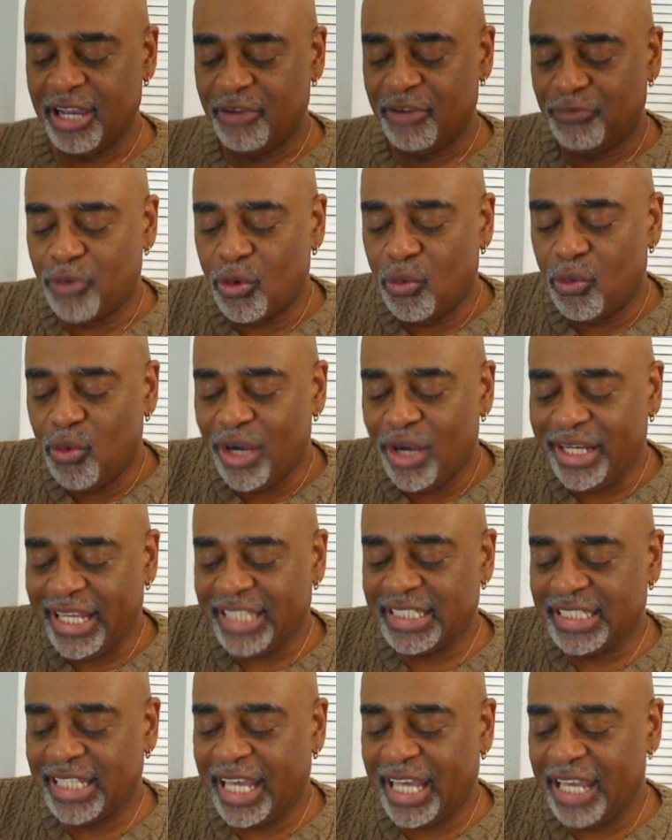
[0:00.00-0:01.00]
for what
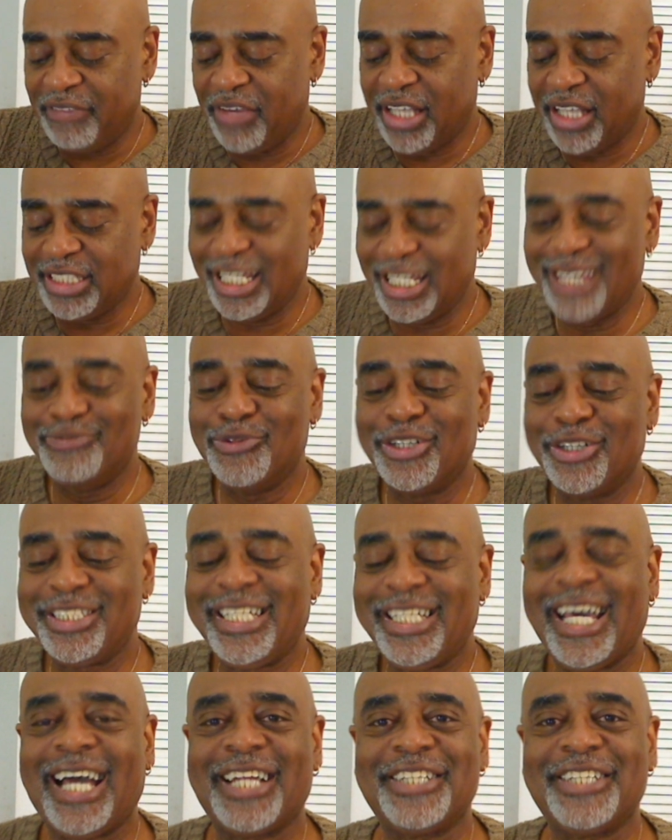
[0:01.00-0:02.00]
has life has
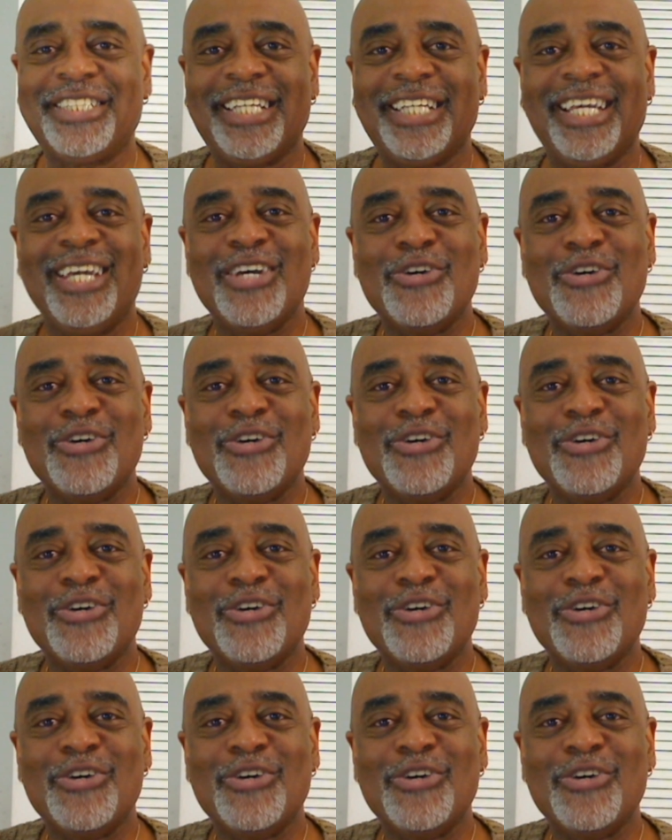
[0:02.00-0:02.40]
immortality?